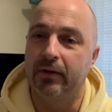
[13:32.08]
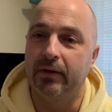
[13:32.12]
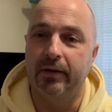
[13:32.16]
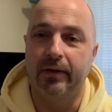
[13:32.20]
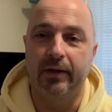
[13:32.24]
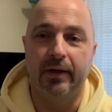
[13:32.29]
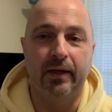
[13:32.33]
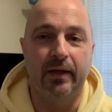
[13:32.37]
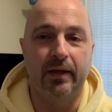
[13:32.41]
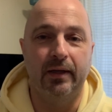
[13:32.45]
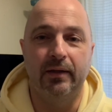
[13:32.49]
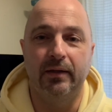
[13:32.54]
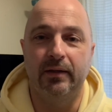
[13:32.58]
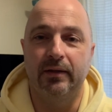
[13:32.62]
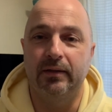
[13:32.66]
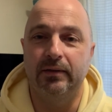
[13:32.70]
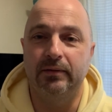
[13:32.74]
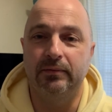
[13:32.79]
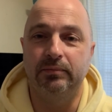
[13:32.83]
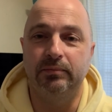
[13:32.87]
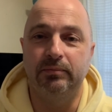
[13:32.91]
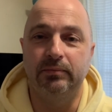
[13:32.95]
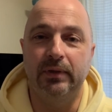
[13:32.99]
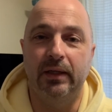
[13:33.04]
And
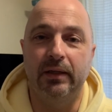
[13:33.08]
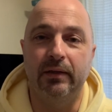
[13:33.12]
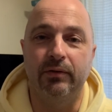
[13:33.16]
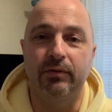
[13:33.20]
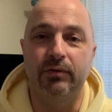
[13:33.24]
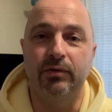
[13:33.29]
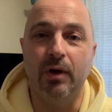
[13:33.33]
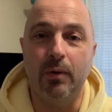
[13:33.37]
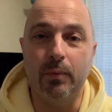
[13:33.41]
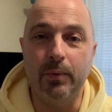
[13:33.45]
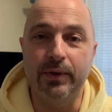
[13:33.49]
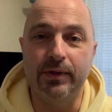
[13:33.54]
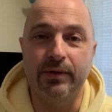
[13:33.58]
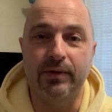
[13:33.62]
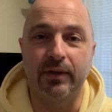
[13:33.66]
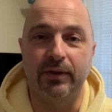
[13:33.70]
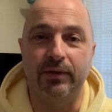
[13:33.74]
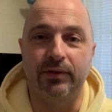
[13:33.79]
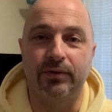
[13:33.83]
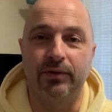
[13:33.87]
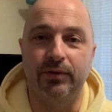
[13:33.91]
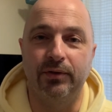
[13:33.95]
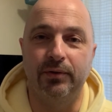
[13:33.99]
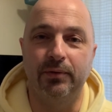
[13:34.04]
yeah, there's always
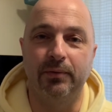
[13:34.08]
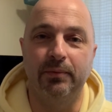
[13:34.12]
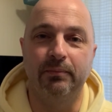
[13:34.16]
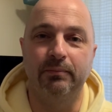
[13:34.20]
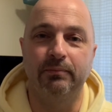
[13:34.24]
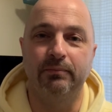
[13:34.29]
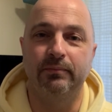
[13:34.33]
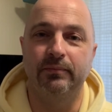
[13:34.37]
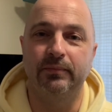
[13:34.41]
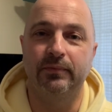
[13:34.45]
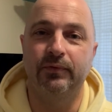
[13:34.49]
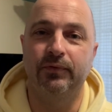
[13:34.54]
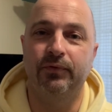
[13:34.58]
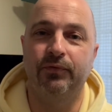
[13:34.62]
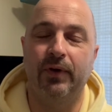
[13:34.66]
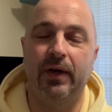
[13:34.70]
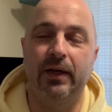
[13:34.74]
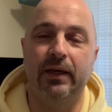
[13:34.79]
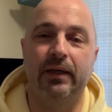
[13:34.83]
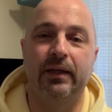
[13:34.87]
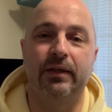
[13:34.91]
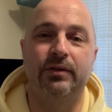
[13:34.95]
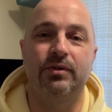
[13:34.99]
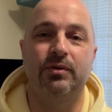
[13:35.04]
things to do. It's
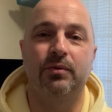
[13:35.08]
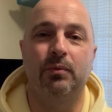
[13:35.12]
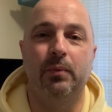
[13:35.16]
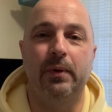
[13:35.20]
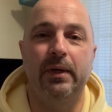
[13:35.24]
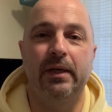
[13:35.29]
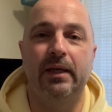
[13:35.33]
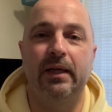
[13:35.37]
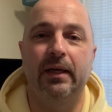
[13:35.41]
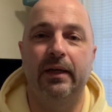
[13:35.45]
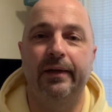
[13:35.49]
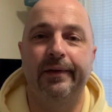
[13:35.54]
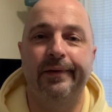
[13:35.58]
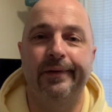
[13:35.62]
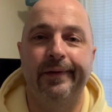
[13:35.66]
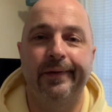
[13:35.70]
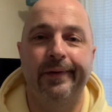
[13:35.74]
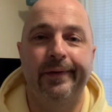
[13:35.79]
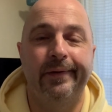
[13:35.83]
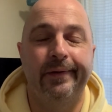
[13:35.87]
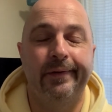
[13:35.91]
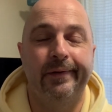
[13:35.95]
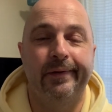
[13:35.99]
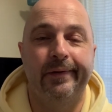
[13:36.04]
fun, it's the weekend,
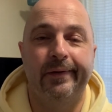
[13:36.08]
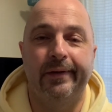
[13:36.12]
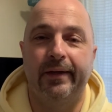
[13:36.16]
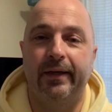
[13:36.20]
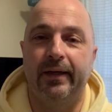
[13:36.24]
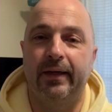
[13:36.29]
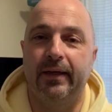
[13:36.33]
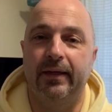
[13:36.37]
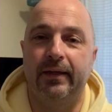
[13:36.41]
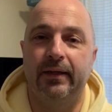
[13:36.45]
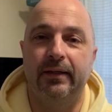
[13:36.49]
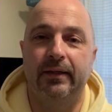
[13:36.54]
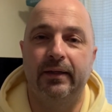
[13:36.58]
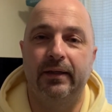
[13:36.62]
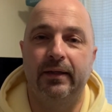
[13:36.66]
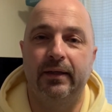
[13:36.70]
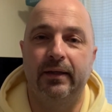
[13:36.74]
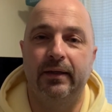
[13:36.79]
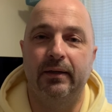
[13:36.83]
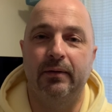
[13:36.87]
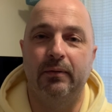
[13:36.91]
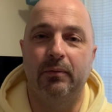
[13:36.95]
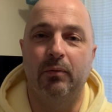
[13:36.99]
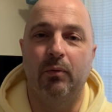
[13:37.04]
and
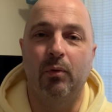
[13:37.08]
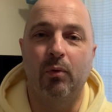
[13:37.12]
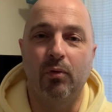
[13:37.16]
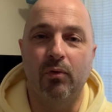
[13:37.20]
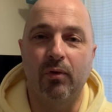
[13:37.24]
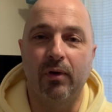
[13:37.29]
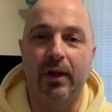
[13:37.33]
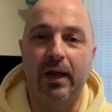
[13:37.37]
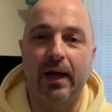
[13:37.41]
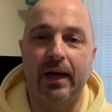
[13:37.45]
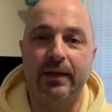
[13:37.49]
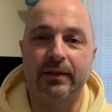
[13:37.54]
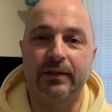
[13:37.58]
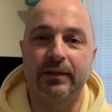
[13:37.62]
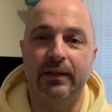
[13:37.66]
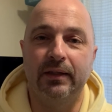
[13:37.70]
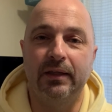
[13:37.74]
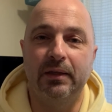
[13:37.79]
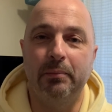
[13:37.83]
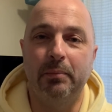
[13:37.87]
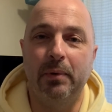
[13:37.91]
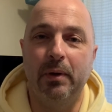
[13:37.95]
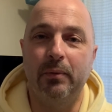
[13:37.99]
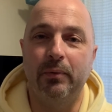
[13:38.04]
we'll relax a
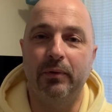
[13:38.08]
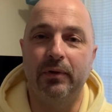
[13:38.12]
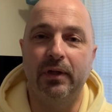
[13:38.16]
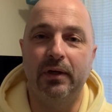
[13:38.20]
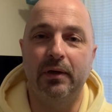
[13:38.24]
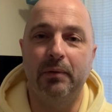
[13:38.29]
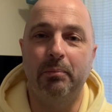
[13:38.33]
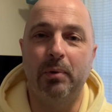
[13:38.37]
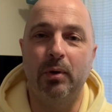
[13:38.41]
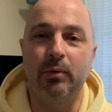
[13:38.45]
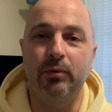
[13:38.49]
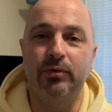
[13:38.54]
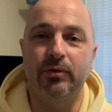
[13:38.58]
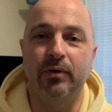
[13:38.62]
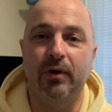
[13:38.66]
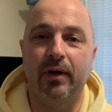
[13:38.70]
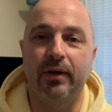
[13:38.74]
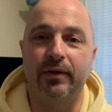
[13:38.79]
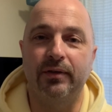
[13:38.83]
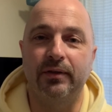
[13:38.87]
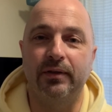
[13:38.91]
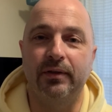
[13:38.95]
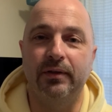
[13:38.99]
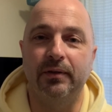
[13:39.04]
little bit with a little
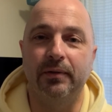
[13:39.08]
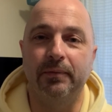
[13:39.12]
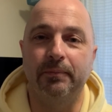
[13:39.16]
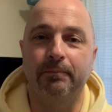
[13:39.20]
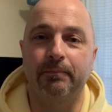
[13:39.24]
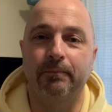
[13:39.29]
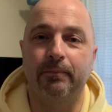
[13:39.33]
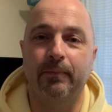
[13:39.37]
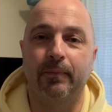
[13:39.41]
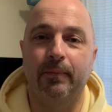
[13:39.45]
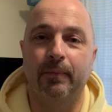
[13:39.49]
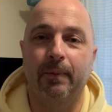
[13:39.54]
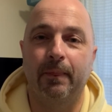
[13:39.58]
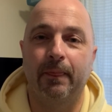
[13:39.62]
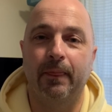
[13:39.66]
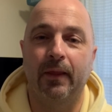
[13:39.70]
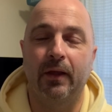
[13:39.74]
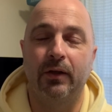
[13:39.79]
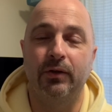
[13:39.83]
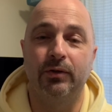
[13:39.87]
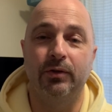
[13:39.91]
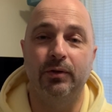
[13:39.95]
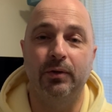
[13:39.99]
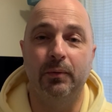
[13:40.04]
post-crossing here.
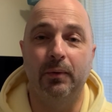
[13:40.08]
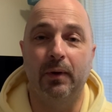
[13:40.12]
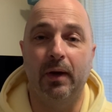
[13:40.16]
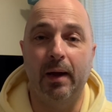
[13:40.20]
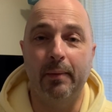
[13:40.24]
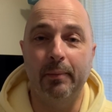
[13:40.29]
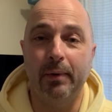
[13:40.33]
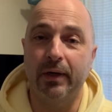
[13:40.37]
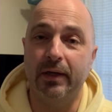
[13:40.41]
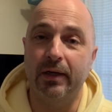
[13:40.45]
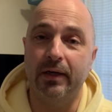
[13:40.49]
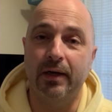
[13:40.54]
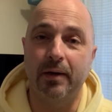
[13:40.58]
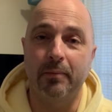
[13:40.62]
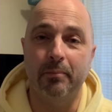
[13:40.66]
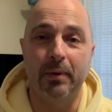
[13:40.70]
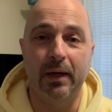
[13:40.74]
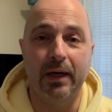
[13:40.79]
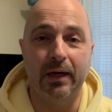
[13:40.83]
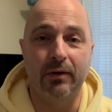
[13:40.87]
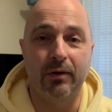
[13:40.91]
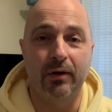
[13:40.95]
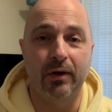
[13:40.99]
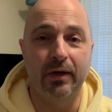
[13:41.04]
So I'm not going to come
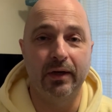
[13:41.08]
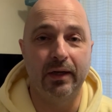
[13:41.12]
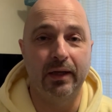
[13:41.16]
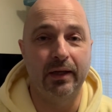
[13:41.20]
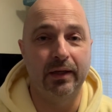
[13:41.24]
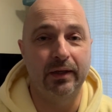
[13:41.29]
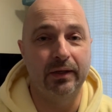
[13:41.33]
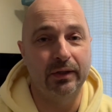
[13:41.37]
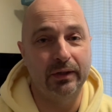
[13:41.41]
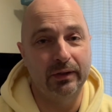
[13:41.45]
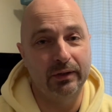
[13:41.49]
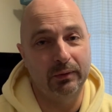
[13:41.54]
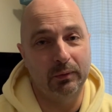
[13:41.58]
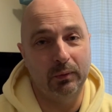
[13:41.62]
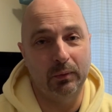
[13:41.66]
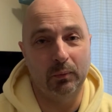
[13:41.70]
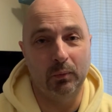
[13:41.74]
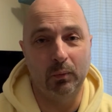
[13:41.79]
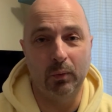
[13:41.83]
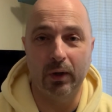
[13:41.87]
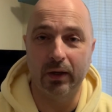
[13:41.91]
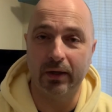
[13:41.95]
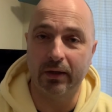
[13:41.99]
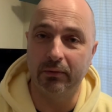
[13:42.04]
back on and
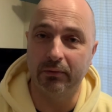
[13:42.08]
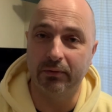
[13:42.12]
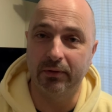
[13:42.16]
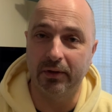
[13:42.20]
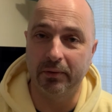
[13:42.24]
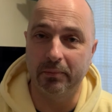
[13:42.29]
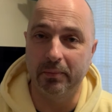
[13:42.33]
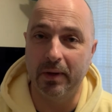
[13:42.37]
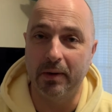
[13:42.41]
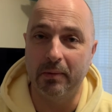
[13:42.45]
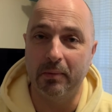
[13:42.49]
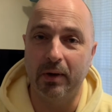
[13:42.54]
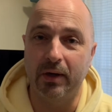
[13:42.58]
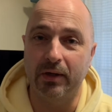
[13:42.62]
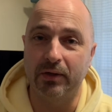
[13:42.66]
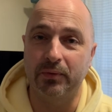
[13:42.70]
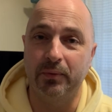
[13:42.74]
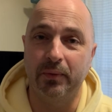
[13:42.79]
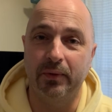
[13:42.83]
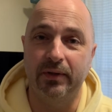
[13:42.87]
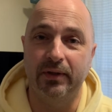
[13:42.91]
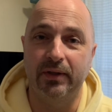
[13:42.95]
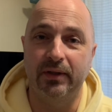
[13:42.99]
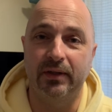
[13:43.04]
walk out to the mailbox
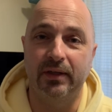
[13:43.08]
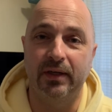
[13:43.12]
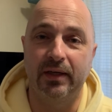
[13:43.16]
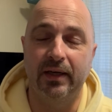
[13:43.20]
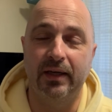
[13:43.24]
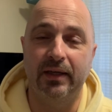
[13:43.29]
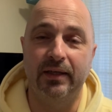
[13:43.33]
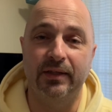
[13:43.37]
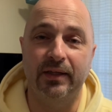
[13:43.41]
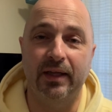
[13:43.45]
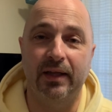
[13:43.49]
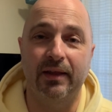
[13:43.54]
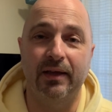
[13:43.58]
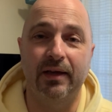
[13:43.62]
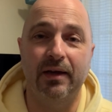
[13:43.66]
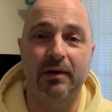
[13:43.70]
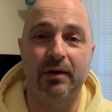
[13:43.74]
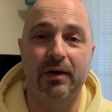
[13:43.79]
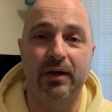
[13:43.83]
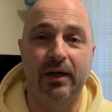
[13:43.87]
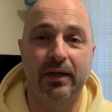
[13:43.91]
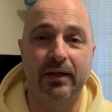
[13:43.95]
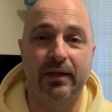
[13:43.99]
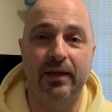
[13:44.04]
with you today, because I think I'm
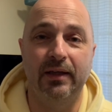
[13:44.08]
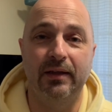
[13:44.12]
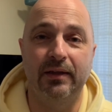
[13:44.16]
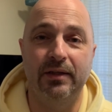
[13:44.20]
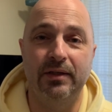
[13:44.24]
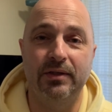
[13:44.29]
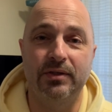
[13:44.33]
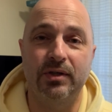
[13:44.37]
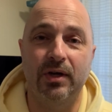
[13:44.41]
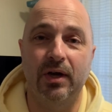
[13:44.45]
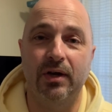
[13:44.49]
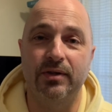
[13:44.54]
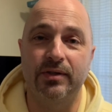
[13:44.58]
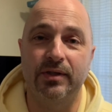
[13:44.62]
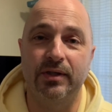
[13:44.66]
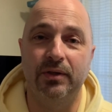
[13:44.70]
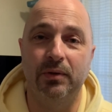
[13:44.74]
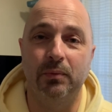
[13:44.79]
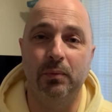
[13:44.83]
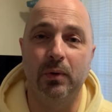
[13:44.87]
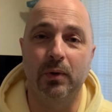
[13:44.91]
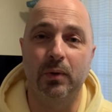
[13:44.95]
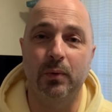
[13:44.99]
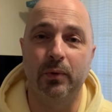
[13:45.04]
going to take these cards
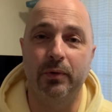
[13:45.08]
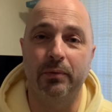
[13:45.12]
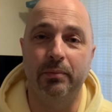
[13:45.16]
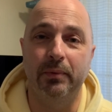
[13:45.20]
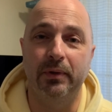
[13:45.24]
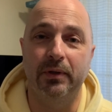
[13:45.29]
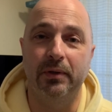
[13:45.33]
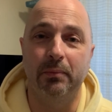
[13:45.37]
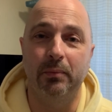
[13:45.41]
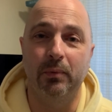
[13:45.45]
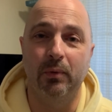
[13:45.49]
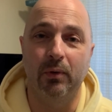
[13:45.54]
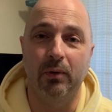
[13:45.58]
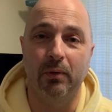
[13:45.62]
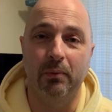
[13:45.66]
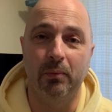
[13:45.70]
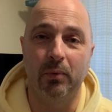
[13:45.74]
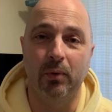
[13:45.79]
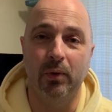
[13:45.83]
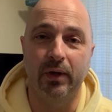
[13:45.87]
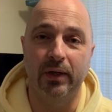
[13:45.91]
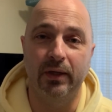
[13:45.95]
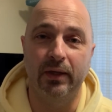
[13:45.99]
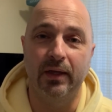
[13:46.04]
into work with me tomorrow
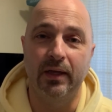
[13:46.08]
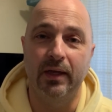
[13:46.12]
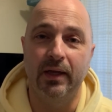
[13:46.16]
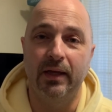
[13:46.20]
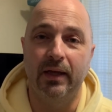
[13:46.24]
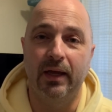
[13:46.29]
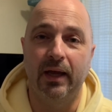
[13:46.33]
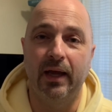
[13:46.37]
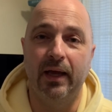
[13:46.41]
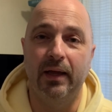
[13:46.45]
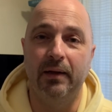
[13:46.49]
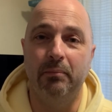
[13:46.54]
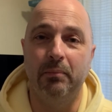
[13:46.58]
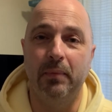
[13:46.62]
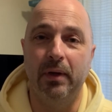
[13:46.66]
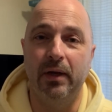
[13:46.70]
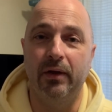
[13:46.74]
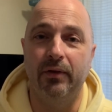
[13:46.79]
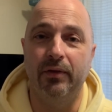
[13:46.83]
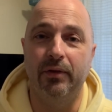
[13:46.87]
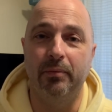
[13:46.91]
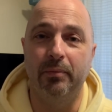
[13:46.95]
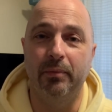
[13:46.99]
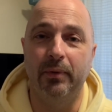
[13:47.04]
morning and
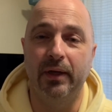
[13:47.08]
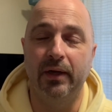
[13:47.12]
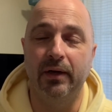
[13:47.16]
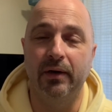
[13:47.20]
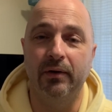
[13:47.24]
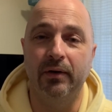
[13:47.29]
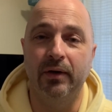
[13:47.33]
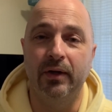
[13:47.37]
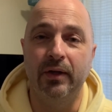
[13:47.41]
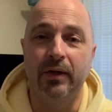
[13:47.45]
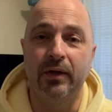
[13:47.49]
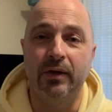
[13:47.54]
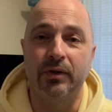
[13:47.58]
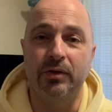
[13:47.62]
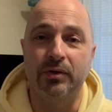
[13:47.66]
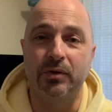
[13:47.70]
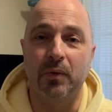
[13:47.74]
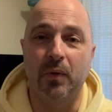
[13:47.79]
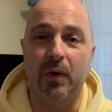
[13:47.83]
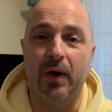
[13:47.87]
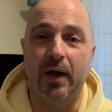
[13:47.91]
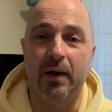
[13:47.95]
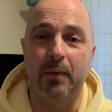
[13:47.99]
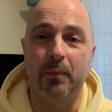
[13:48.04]
mail them there. So
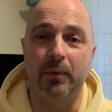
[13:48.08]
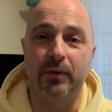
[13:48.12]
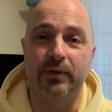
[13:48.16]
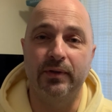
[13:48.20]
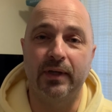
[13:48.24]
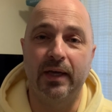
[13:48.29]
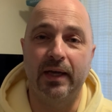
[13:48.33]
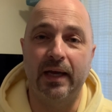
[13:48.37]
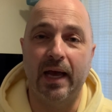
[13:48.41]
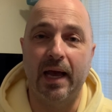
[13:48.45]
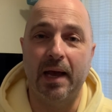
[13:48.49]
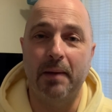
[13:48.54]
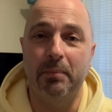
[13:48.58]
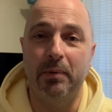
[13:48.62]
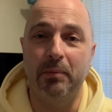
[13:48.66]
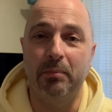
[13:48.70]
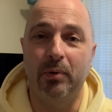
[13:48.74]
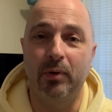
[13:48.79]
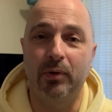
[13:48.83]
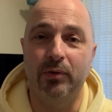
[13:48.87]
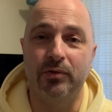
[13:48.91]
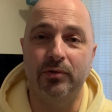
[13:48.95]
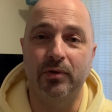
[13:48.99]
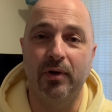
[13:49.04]
I will say happy
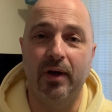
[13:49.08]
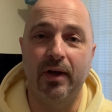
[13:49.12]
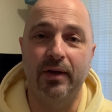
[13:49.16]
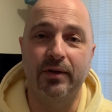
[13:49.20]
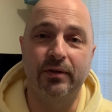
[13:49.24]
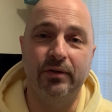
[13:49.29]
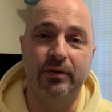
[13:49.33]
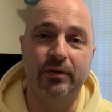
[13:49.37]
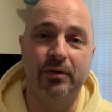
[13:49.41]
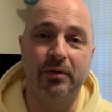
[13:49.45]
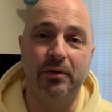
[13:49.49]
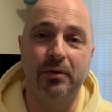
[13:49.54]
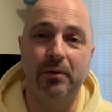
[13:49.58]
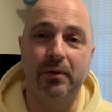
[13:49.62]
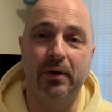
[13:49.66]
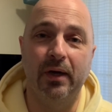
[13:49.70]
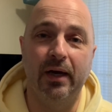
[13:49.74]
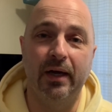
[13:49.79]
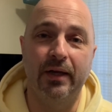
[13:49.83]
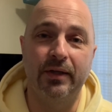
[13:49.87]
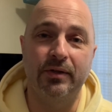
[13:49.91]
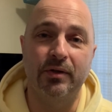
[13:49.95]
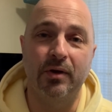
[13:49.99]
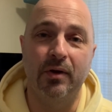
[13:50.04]
post-crossing to you
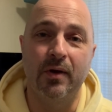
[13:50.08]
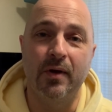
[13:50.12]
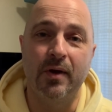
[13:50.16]
guys.